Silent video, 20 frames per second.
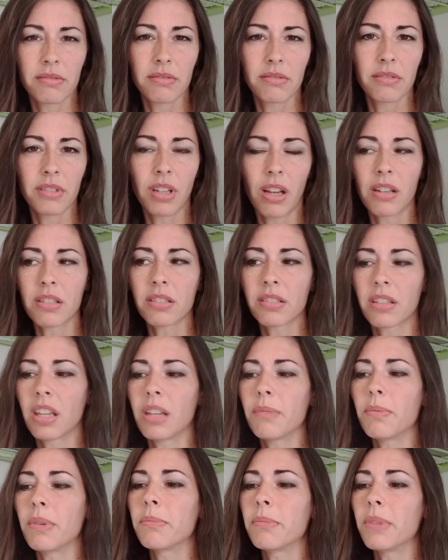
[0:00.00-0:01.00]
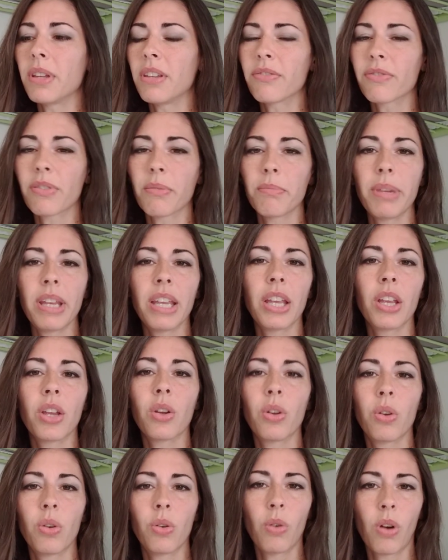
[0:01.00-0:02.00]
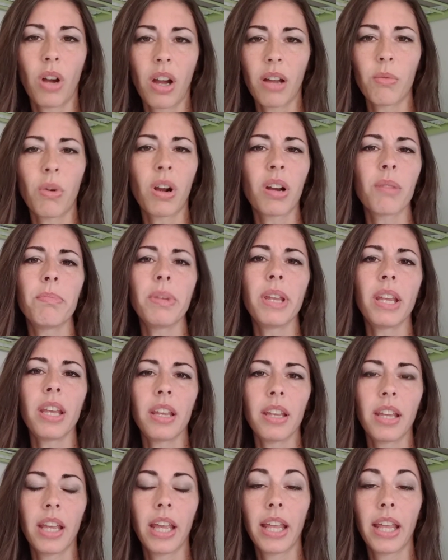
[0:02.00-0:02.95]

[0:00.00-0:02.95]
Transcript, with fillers: God is keeping me from being who I want to be.